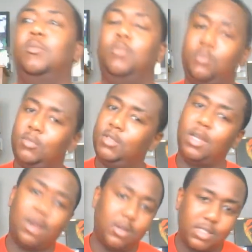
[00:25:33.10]

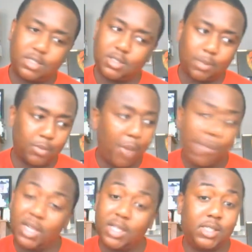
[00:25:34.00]
Y'all, I'm not
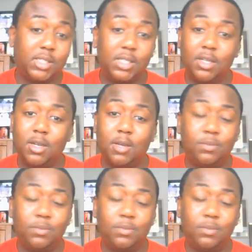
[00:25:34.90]
making this shit up.